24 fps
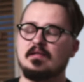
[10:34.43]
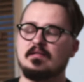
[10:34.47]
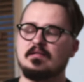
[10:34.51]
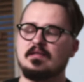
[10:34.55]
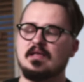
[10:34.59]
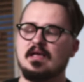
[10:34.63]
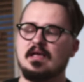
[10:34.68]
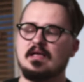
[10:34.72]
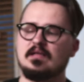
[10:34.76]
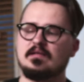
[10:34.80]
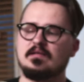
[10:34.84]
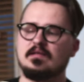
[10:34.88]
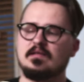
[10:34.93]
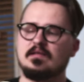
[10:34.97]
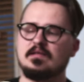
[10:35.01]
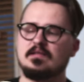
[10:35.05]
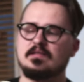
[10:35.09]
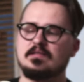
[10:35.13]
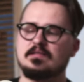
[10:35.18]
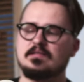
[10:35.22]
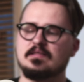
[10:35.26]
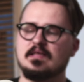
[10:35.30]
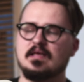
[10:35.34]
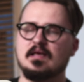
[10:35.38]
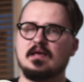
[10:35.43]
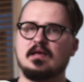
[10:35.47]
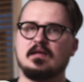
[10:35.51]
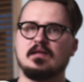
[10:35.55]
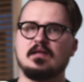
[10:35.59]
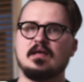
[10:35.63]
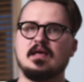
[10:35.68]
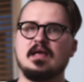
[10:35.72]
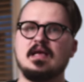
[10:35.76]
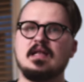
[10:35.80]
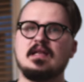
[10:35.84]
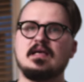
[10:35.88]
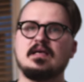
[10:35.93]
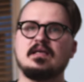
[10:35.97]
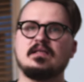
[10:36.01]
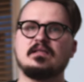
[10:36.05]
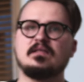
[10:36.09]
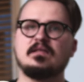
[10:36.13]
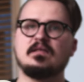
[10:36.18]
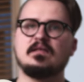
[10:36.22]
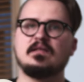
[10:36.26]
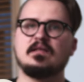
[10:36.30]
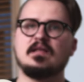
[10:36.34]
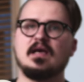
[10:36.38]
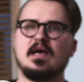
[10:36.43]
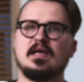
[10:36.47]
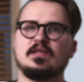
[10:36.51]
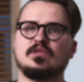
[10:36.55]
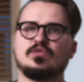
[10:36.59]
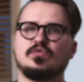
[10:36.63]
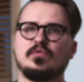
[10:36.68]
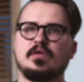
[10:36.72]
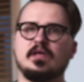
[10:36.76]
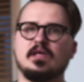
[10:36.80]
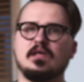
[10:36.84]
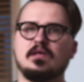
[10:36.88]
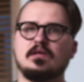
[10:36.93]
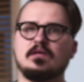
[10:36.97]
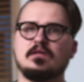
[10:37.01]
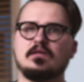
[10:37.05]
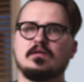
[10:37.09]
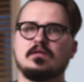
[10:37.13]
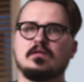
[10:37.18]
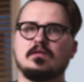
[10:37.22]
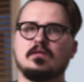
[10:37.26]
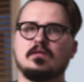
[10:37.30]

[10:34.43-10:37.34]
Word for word: and that is an LED light ring.